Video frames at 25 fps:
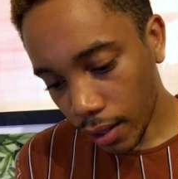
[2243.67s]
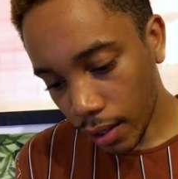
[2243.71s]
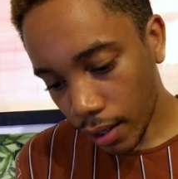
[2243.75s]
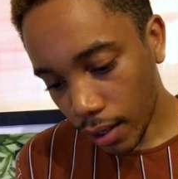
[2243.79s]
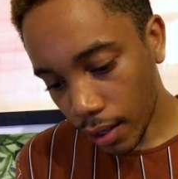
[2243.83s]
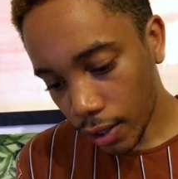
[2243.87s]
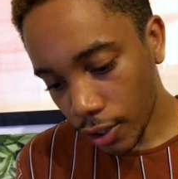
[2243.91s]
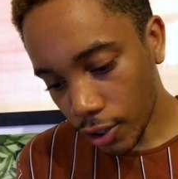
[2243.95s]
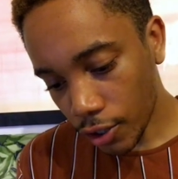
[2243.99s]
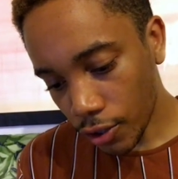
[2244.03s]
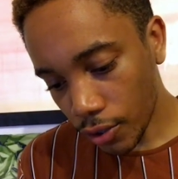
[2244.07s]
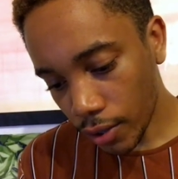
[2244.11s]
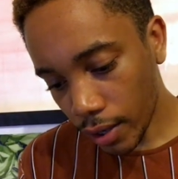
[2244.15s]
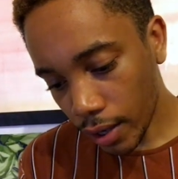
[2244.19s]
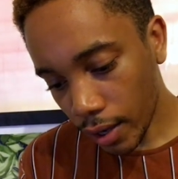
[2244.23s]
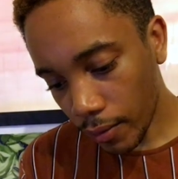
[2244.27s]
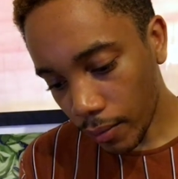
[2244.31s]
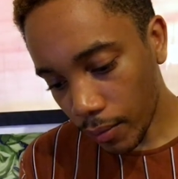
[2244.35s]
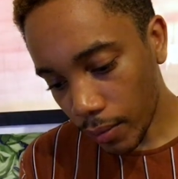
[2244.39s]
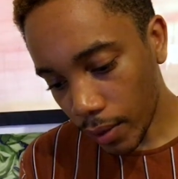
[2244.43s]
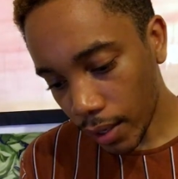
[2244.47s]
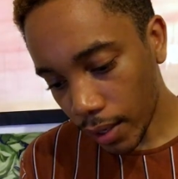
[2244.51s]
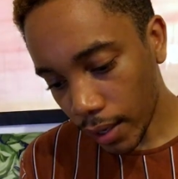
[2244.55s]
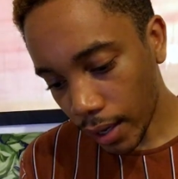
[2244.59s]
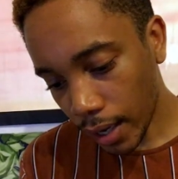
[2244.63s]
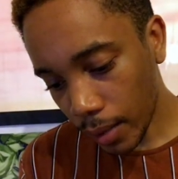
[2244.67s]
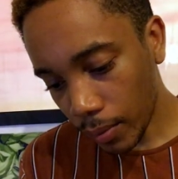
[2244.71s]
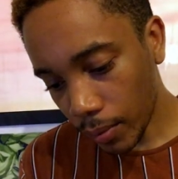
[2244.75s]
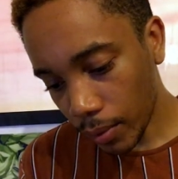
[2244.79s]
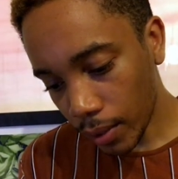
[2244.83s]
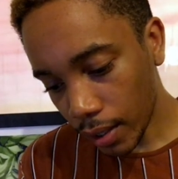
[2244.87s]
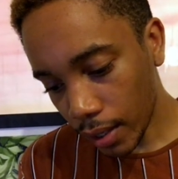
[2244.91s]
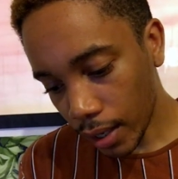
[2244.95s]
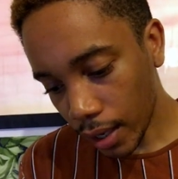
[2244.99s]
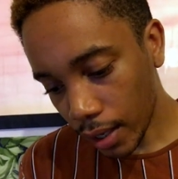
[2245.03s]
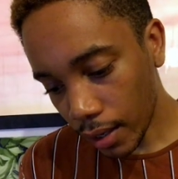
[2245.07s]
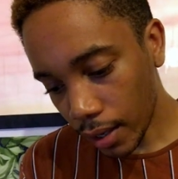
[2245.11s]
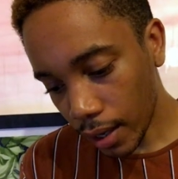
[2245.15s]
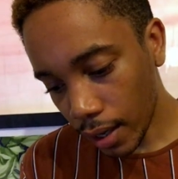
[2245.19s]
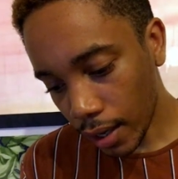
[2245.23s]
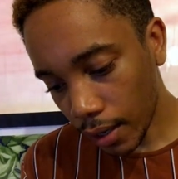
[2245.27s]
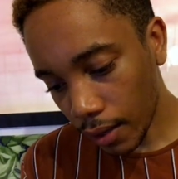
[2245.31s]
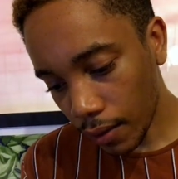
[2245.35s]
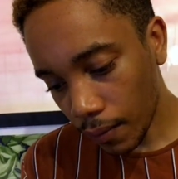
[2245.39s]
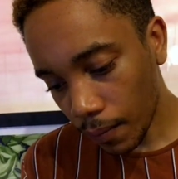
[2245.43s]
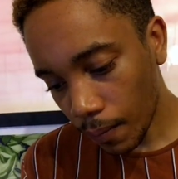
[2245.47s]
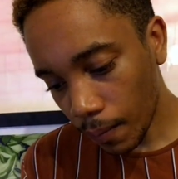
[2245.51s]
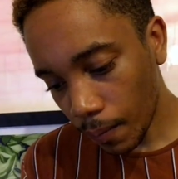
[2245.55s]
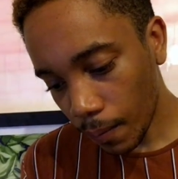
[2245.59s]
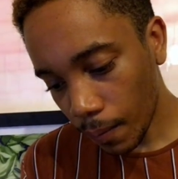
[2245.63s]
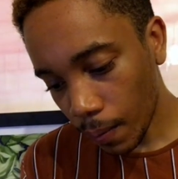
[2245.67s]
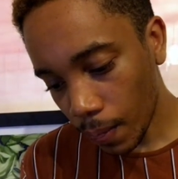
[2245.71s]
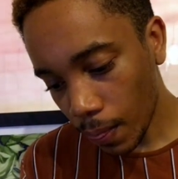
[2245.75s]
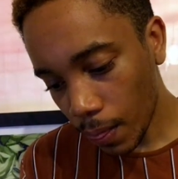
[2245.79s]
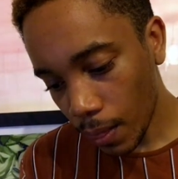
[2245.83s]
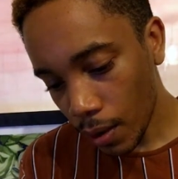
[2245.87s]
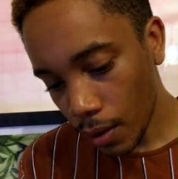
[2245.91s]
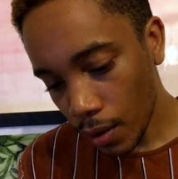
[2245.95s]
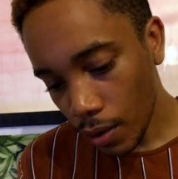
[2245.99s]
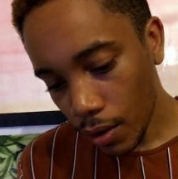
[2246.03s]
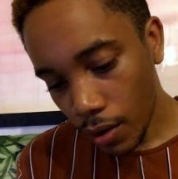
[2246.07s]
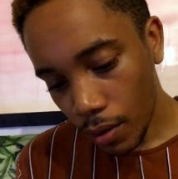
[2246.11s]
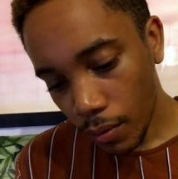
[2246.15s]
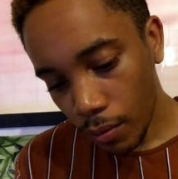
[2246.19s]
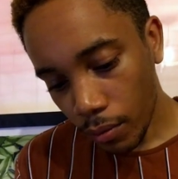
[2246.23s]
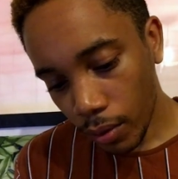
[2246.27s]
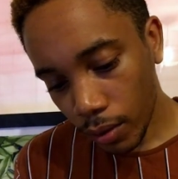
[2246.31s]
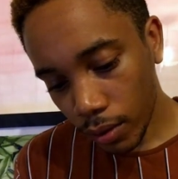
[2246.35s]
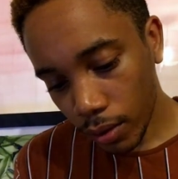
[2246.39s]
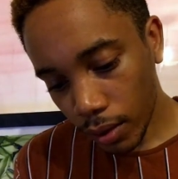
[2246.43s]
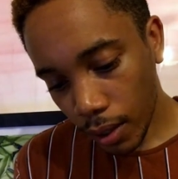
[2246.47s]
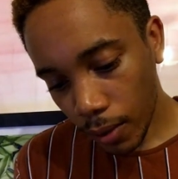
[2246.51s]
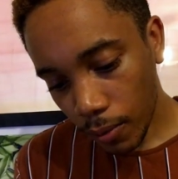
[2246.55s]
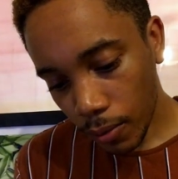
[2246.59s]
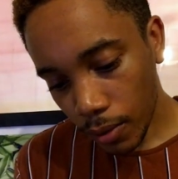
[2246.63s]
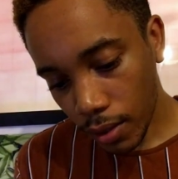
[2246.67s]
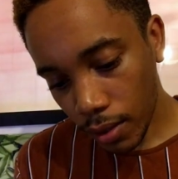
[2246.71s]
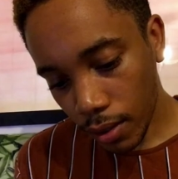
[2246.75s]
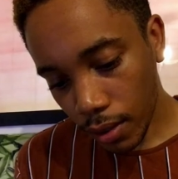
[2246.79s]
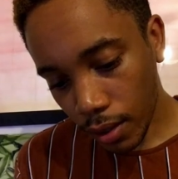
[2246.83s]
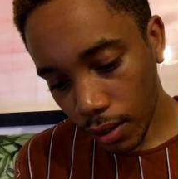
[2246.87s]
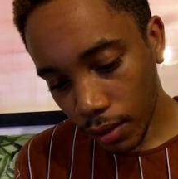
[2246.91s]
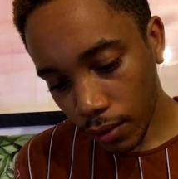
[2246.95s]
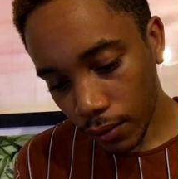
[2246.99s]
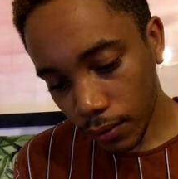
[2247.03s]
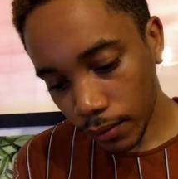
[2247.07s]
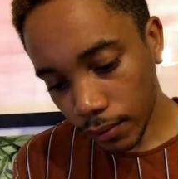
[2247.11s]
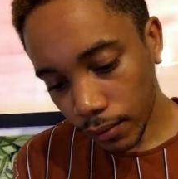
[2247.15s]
I should have been happy that day, but I was not.